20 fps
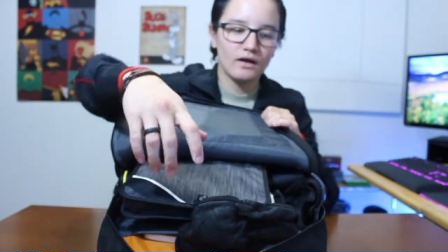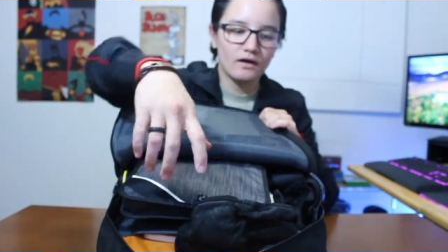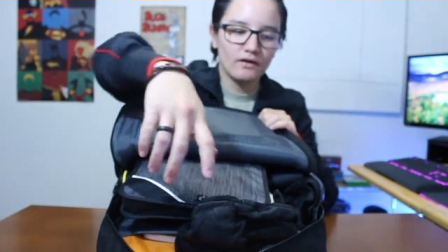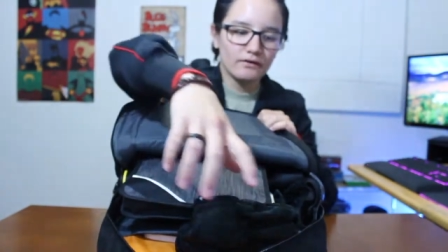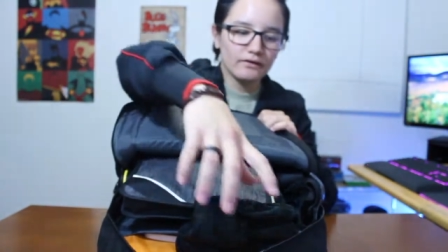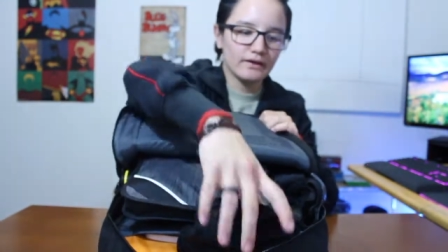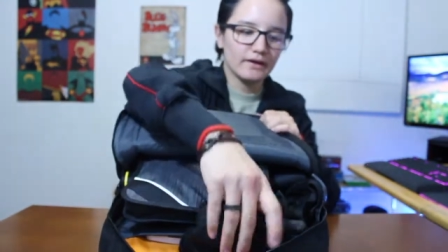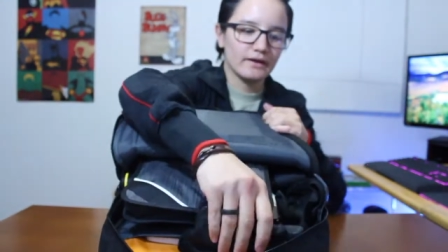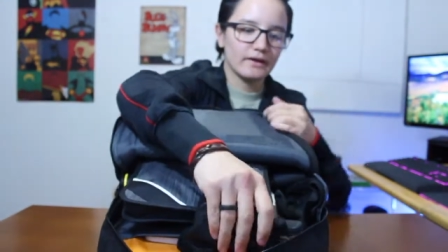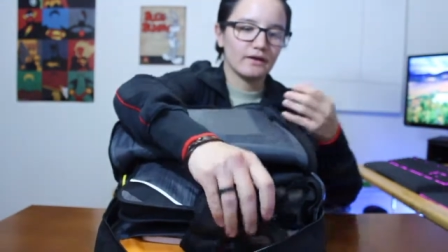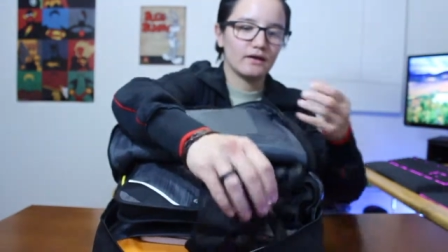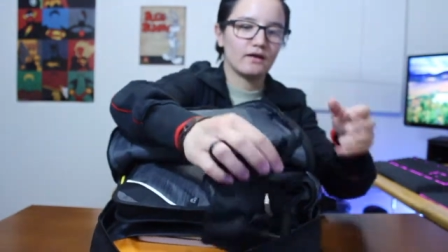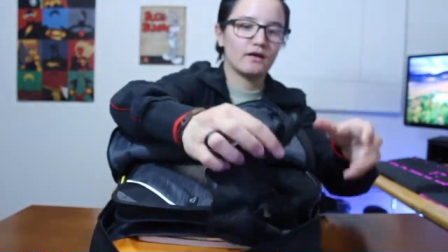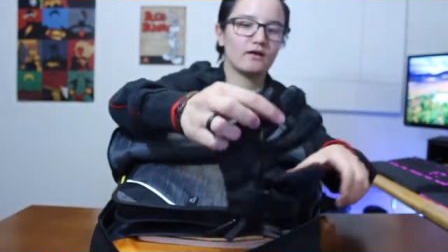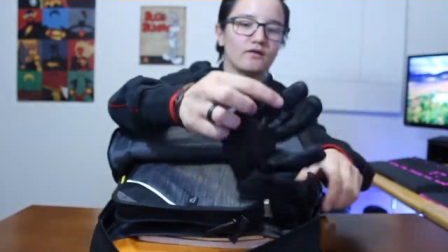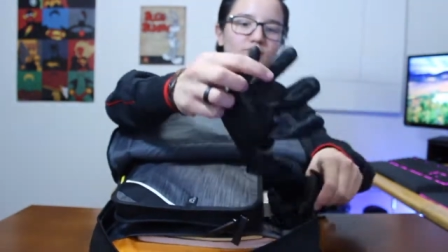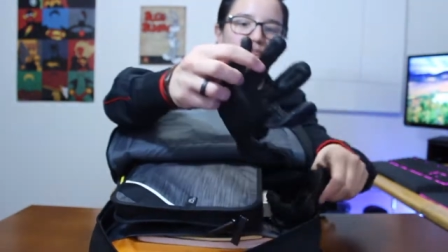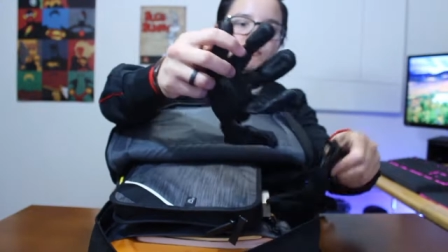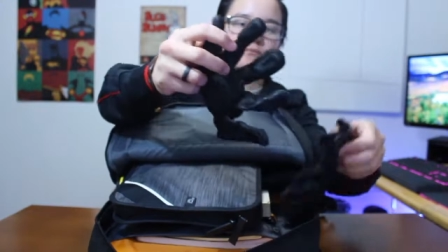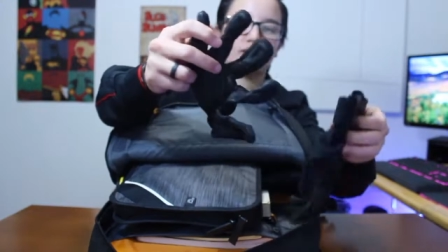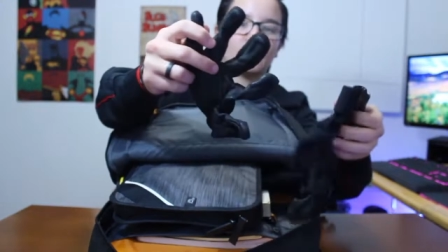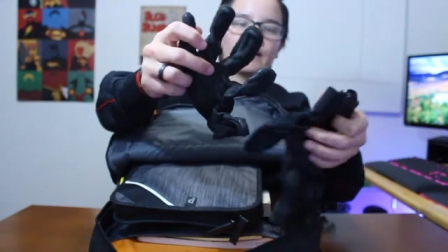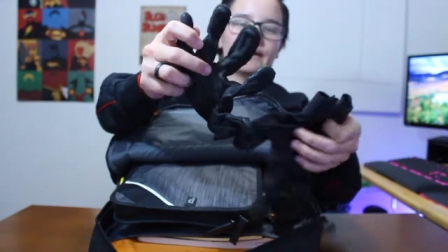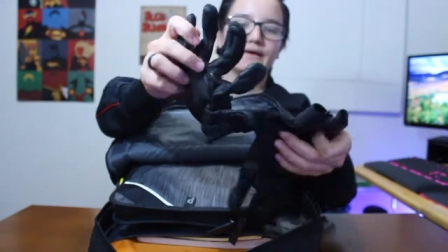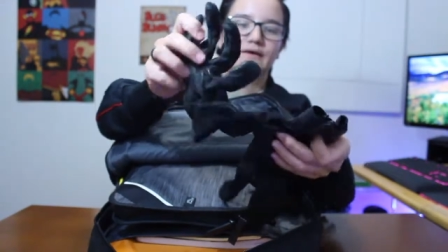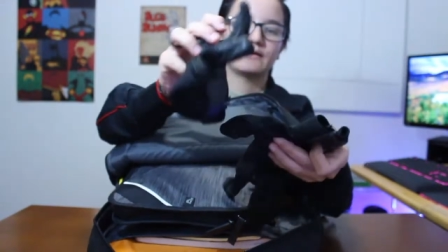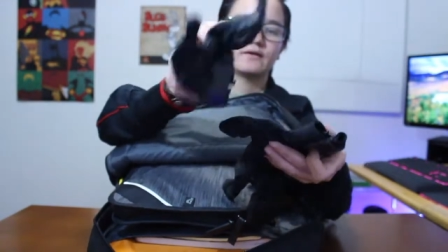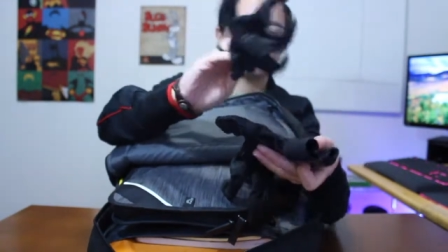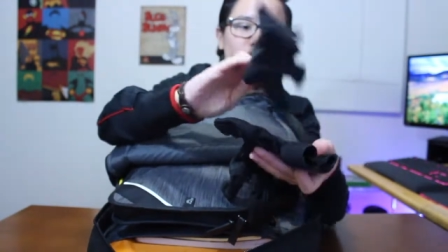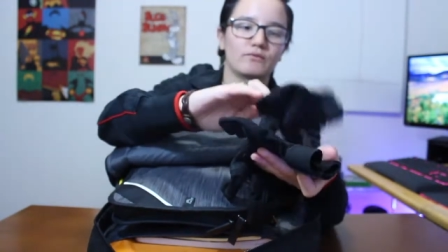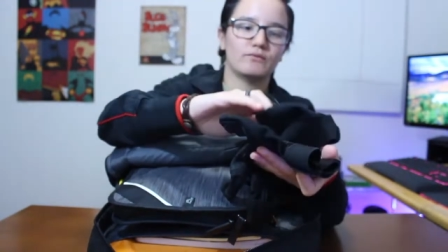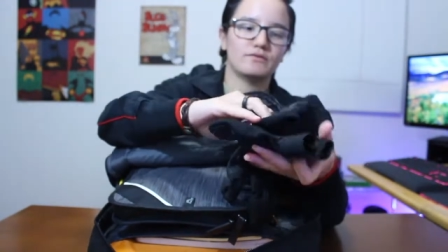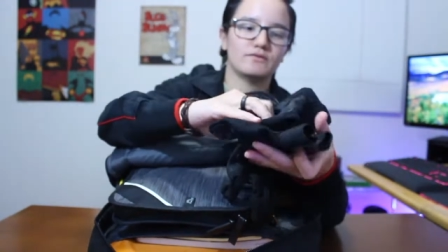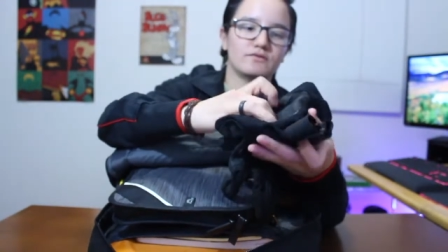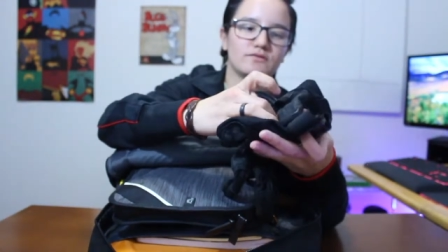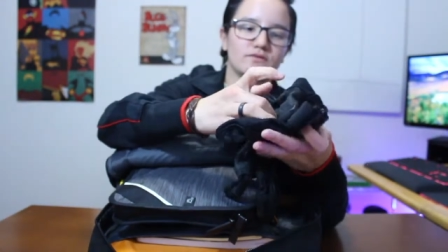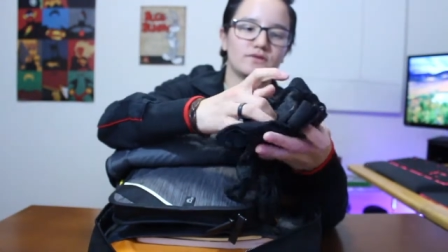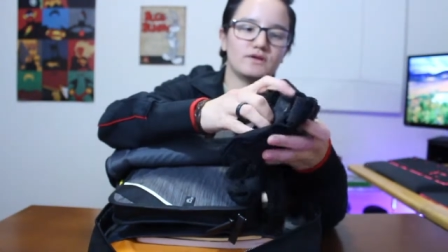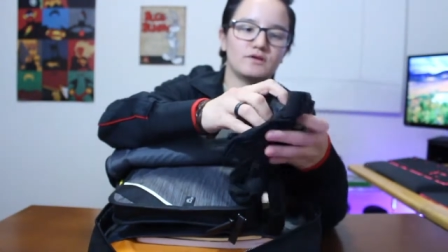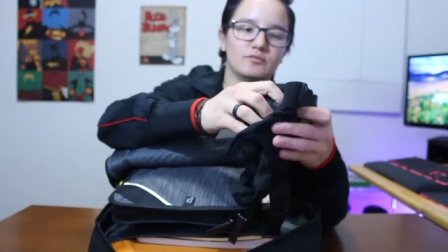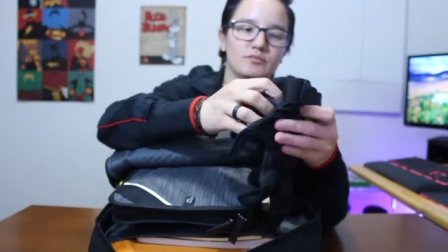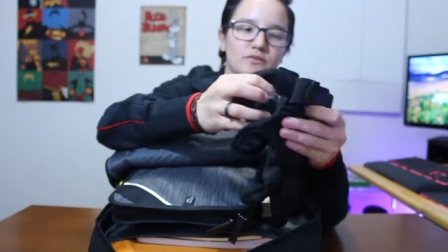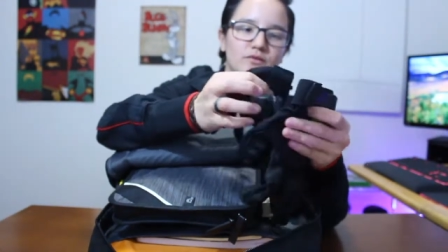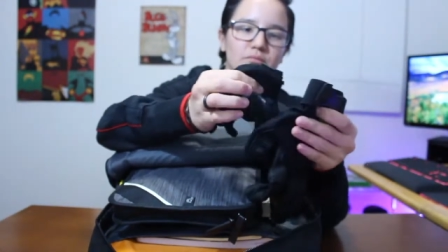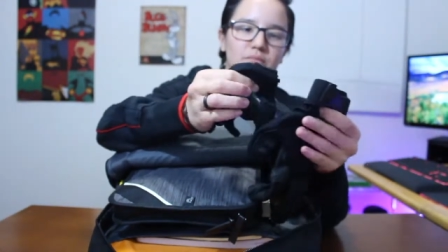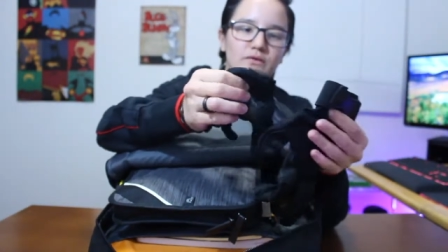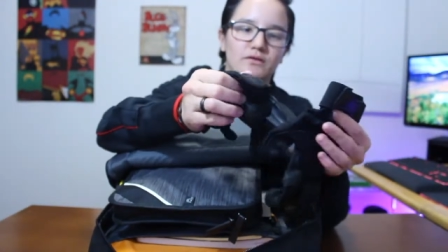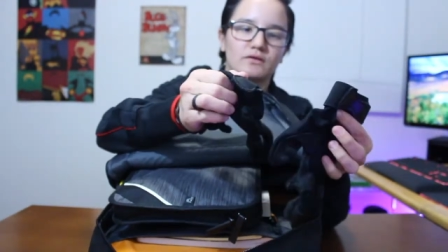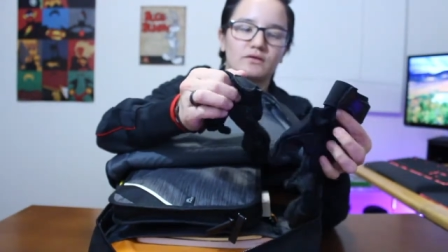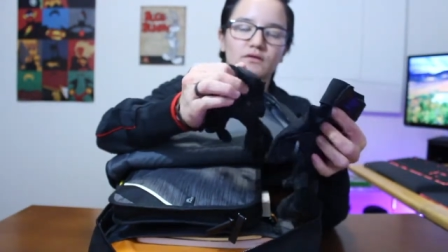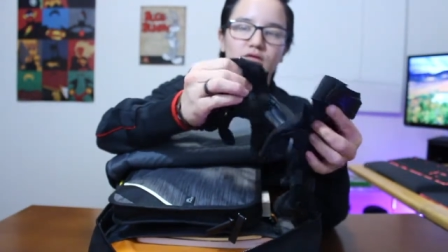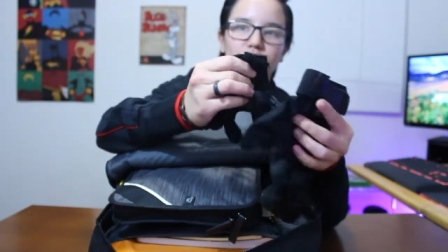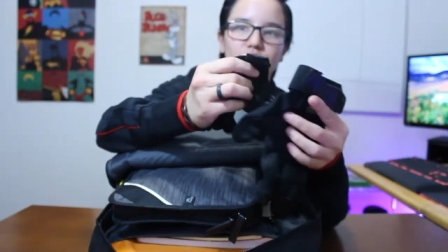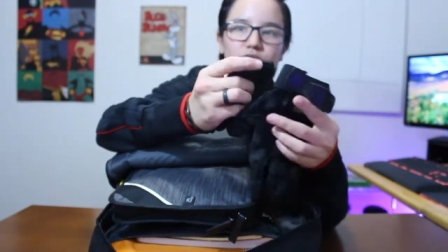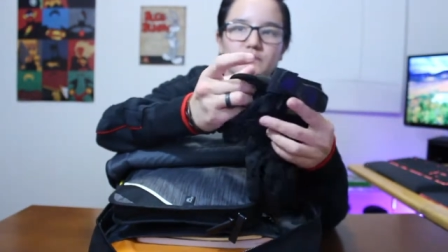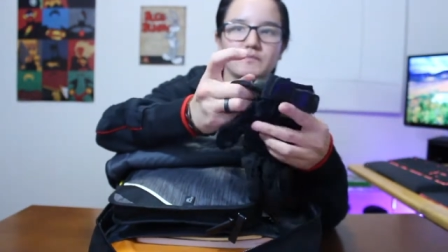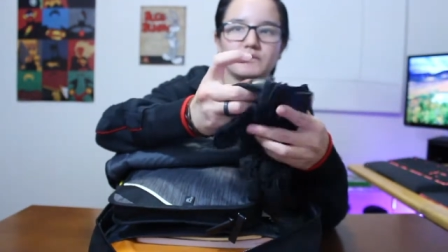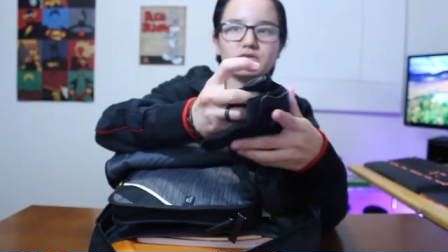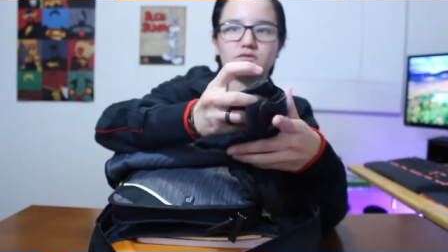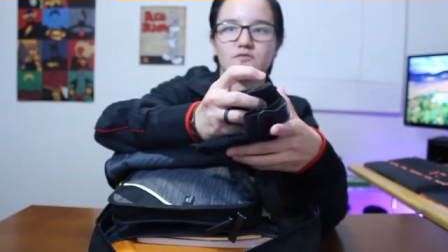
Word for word: Okay, um, I always keep a pair of gloves with me.